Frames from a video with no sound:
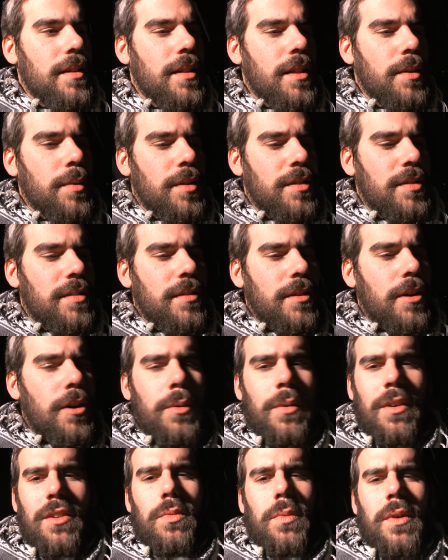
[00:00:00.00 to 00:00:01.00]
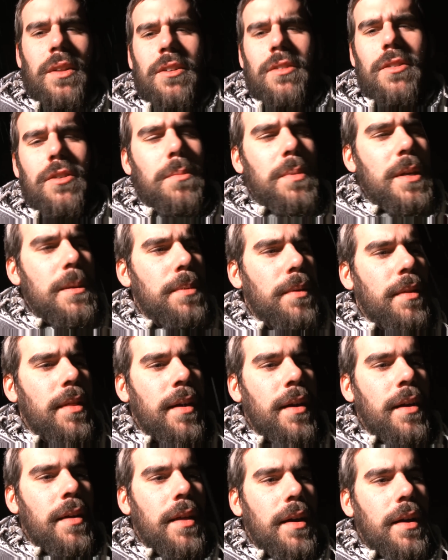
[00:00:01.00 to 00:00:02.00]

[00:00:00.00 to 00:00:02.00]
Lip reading: there was always one or two people there